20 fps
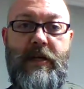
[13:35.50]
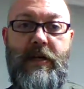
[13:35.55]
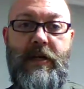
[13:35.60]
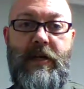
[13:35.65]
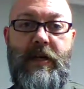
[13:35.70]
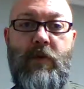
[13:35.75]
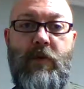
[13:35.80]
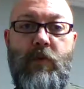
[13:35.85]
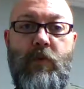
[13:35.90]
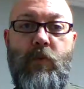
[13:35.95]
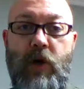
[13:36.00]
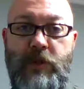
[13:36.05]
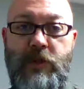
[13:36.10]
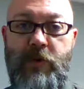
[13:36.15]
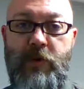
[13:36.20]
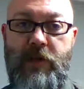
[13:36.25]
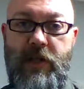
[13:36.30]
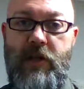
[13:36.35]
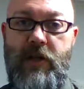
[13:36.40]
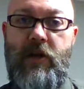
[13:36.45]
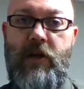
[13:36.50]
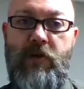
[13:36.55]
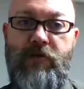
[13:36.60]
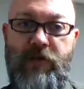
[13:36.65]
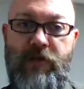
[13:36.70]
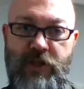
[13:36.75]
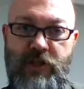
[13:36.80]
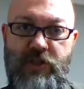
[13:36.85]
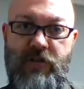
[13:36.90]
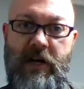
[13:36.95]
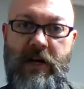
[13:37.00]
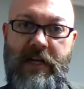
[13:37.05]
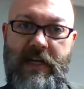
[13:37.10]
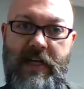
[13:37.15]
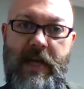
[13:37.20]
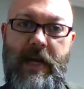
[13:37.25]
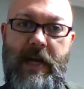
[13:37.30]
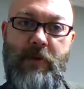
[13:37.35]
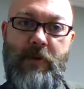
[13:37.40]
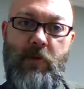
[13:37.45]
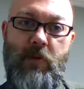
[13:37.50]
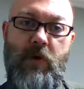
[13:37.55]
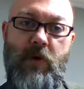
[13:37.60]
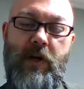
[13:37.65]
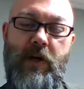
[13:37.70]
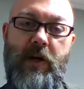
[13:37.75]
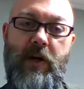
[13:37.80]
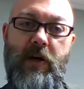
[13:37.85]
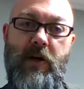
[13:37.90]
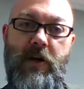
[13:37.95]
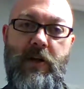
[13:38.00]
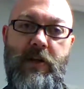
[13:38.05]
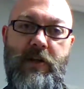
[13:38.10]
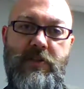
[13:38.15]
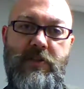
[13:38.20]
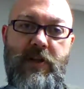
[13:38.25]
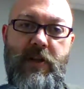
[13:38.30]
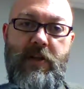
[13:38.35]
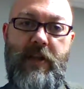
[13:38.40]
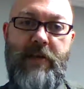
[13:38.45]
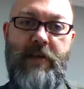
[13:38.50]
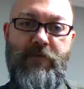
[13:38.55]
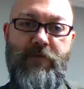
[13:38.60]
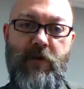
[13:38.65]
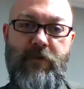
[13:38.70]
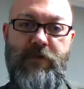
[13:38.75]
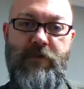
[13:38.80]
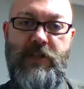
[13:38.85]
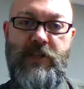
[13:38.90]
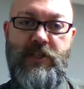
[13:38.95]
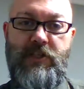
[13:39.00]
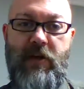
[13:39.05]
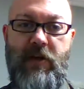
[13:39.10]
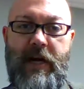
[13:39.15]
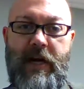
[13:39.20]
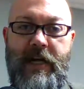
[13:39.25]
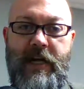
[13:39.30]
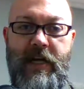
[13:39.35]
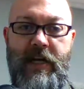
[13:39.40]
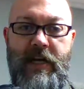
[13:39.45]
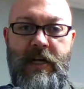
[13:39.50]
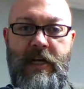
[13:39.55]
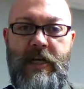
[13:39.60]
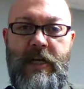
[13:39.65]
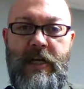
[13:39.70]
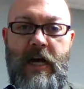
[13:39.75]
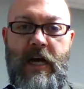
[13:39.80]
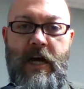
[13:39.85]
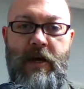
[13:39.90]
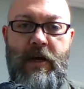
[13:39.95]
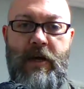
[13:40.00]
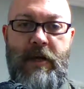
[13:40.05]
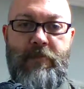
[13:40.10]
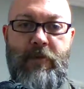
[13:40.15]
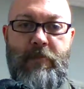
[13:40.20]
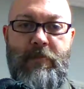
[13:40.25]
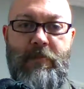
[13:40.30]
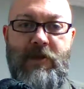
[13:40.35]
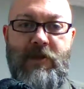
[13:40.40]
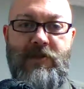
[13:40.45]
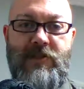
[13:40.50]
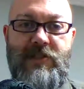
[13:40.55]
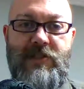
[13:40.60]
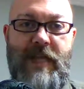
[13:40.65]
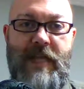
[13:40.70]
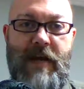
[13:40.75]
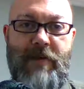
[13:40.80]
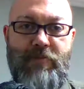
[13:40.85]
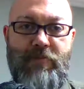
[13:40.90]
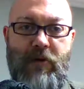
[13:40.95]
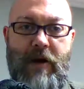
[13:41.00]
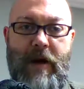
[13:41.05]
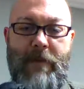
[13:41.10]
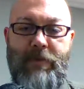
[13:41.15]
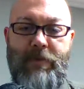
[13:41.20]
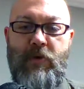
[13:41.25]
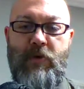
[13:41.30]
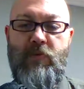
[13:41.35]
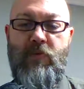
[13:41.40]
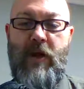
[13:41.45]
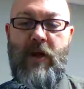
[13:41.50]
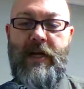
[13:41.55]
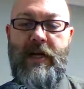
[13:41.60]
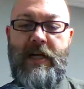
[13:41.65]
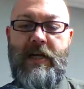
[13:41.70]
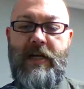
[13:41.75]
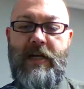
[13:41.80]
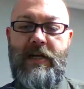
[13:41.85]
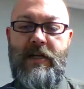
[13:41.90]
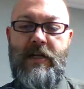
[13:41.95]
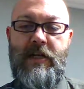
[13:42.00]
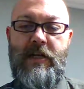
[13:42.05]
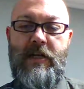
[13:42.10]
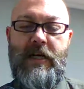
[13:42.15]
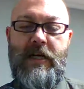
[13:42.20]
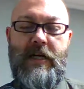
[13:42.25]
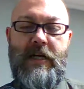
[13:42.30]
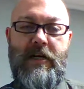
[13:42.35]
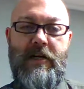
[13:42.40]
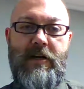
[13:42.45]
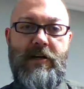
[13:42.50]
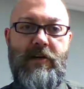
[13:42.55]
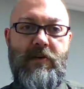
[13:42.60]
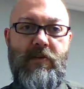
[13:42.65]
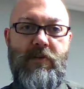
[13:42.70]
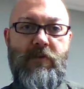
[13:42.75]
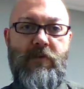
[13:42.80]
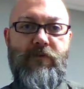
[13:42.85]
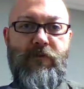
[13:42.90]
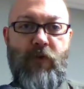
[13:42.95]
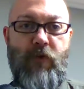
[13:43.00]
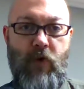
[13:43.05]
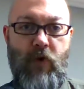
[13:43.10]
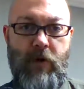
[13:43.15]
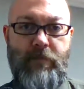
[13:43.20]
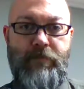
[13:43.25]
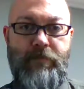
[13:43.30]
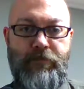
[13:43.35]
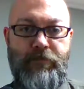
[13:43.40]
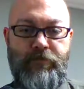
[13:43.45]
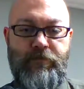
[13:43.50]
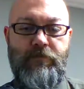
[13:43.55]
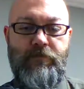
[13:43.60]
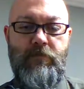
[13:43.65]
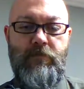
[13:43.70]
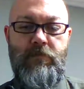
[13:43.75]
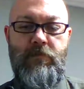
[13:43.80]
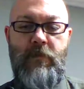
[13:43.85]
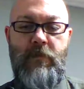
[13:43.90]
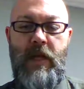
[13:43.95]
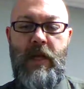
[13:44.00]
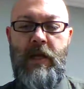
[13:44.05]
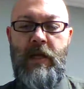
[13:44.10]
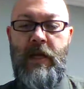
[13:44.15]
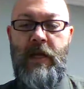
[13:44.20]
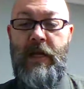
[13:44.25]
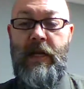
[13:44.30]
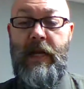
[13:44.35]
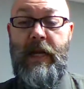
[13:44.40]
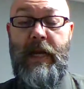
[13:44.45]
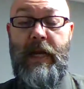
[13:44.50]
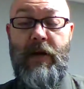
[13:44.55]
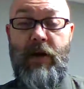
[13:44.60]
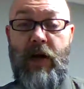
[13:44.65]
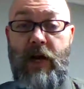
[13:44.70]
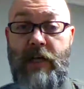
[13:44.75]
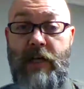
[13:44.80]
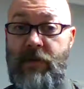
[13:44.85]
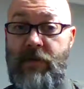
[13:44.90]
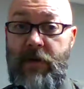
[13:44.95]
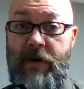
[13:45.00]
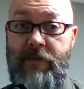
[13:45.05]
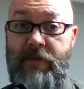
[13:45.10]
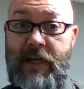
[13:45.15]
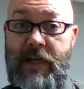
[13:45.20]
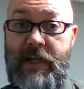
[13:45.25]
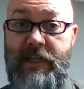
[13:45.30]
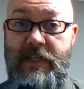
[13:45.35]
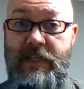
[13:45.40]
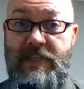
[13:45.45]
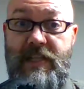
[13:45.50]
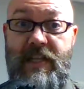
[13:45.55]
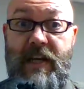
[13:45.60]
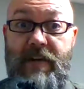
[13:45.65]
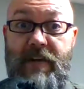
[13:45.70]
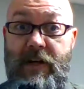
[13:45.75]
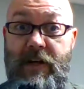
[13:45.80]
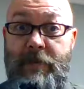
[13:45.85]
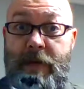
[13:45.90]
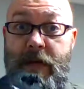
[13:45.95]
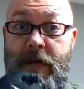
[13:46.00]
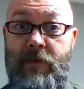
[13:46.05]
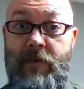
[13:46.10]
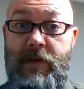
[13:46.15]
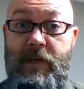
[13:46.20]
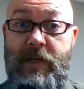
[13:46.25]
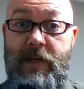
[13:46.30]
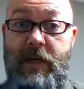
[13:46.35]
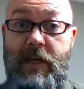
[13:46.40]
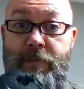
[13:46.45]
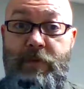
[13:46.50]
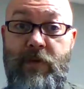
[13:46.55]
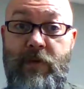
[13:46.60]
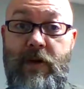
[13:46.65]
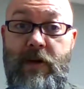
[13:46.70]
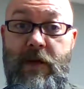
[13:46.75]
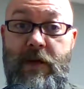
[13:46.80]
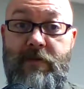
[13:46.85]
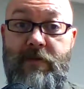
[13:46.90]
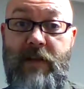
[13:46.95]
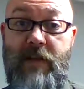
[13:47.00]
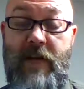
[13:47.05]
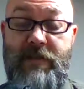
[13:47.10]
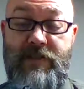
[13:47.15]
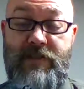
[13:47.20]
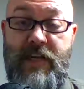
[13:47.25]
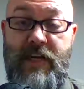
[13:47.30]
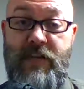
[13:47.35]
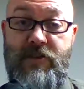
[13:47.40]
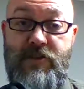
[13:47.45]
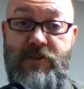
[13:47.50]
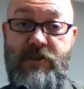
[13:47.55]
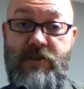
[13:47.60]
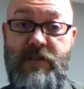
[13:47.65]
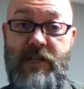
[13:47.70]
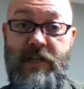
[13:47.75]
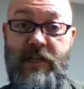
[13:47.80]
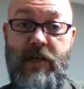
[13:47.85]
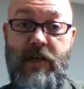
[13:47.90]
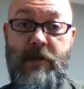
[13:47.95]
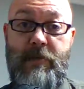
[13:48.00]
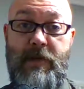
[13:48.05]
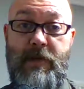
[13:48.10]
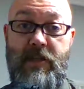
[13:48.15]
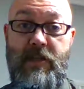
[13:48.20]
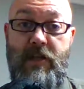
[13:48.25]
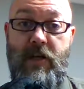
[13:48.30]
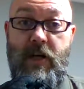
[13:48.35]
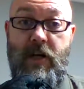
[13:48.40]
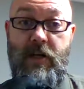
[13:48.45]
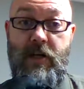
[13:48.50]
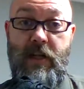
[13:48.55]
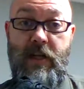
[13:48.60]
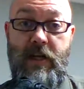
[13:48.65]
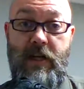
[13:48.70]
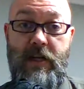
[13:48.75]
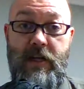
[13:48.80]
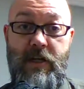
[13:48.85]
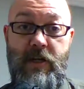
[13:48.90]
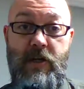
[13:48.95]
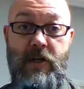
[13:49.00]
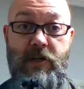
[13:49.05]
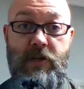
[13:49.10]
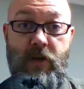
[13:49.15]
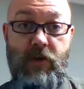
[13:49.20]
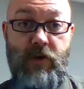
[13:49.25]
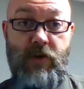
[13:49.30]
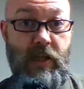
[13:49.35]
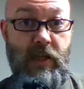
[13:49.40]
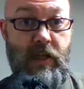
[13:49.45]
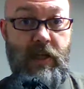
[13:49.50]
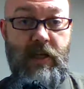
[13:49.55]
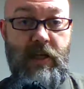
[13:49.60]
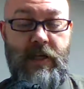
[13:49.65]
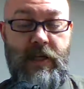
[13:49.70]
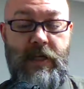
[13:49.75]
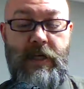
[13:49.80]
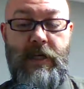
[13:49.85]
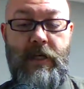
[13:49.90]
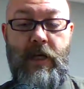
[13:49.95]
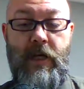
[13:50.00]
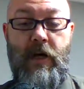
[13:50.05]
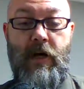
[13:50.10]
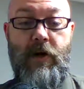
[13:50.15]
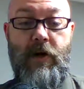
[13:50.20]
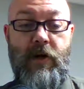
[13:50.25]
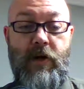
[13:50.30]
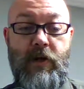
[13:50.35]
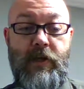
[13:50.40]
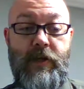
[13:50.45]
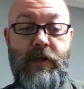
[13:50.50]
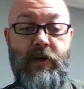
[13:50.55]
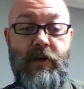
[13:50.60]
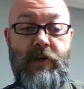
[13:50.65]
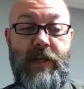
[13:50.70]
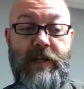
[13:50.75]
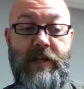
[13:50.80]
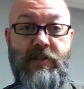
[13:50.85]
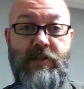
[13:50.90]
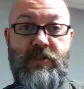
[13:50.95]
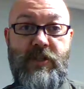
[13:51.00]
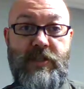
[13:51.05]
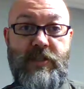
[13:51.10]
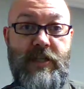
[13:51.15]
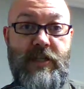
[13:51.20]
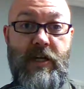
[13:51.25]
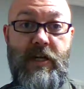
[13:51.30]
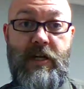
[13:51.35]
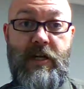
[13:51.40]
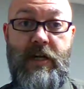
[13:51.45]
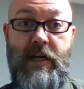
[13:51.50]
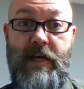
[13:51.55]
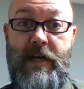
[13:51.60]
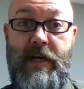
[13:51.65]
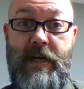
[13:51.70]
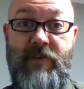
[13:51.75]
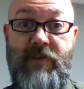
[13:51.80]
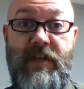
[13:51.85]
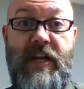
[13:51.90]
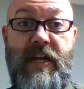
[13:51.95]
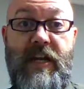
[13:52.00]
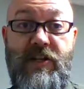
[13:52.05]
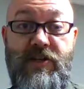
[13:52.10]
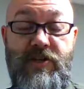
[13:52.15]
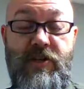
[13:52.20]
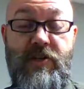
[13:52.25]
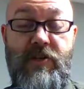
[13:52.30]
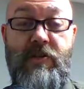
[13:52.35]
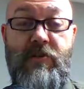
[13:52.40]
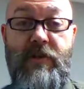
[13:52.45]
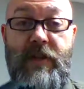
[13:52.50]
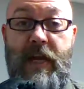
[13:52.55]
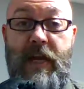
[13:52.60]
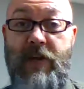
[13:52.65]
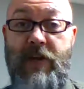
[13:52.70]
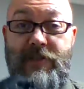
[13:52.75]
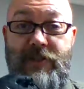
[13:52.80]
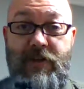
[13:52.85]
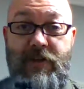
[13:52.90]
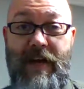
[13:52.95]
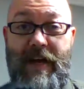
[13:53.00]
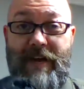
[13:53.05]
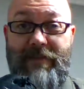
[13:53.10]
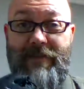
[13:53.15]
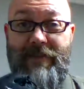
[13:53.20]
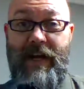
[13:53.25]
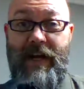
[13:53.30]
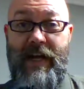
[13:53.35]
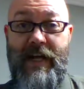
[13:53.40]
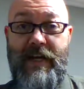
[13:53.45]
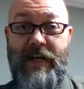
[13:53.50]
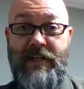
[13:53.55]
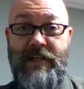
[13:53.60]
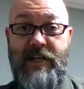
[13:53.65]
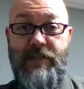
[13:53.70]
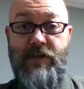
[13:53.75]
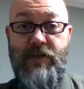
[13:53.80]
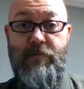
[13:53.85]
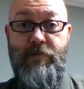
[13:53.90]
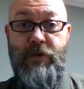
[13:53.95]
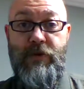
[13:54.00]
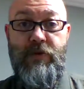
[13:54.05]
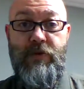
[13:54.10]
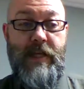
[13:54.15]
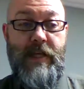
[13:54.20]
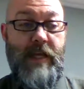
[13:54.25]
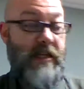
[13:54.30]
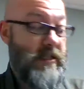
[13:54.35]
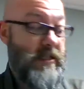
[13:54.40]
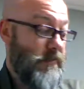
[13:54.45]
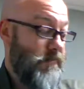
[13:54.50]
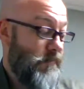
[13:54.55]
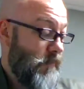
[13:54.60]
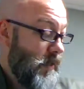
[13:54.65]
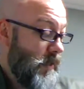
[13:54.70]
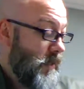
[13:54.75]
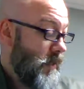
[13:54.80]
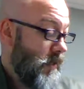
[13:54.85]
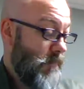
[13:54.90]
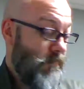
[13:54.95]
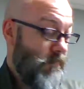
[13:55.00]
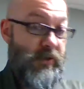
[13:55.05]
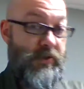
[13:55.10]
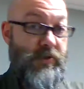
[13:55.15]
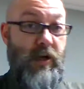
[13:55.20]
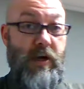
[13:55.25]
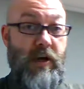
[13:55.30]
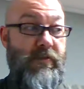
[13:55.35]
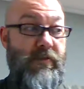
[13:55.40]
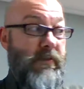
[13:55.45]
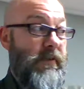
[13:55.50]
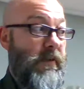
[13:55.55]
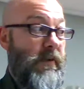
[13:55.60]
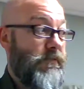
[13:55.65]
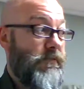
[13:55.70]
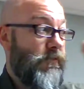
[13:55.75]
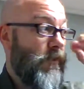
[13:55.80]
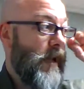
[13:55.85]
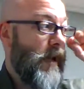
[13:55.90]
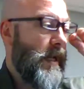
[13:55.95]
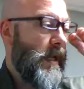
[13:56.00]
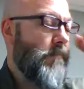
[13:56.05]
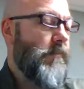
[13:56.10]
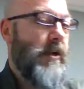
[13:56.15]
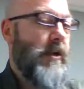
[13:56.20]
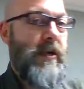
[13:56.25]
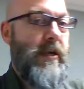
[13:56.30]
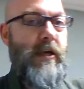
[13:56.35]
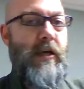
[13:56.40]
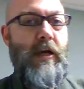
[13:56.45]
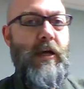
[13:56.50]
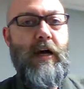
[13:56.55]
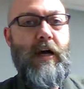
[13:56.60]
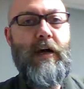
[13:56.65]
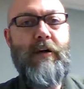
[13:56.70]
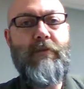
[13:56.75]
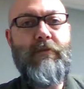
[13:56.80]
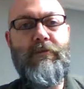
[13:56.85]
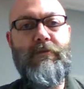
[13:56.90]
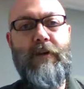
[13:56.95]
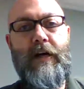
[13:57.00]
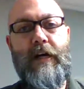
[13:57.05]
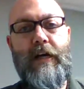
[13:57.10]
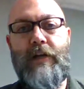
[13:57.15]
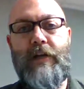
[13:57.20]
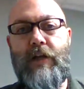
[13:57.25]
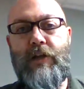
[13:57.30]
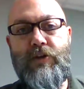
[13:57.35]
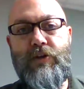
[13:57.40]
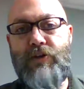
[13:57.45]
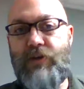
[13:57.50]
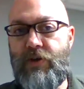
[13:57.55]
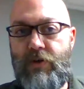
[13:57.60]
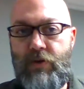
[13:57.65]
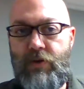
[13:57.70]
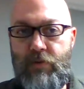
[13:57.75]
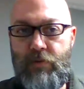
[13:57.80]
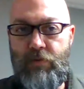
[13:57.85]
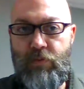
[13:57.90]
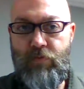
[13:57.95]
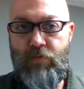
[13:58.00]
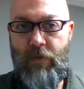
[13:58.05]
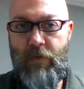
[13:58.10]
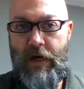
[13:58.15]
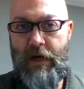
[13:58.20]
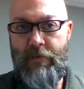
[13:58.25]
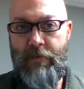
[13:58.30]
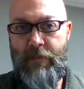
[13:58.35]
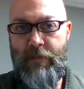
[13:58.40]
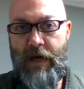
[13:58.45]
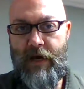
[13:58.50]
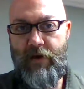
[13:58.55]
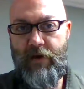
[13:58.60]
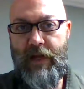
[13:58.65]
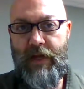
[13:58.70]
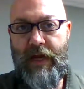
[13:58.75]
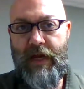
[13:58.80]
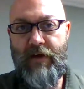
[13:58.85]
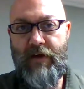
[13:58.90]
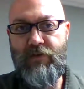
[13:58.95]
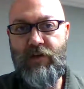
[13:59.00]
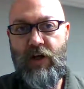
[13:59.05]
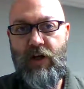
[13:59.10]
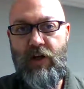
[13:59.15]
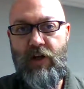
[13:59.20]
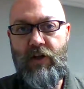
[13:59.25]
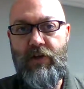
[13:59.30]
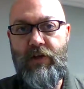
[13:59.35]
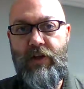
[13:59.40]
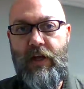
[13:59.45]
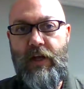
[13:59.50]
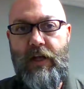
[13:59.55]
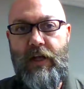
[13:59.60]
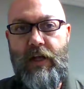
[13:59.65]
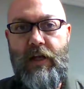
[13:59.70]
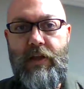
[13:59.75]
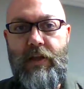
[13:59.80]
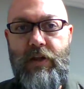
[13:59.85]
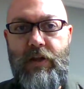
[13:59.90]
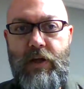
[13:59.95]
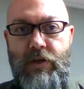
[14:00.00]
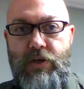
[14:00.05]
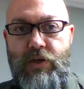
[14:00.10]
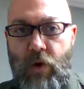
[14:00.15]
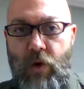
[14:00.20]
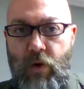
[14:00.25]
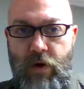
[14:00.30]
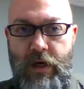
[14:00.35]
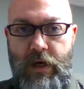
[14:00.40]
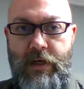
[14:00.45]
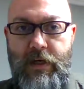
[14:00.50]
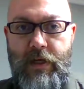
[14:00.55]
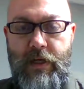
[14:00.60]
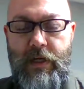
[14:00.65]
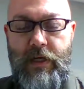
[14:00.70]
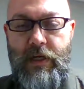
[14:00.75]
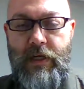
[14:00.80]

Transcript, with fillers: it works with the new foot strike that I've been working on. So that forefoot strike uh, it promotes that proper running uh, form and also, what I've liked is they've come out with a couple of lifestyle shoes. I talked about the Tokala, Tokala uh, earlier that is just a, an everyday shoe. They also have a desert boot that is built off of a frame of another shoe uh, model they have called uh, the Torin.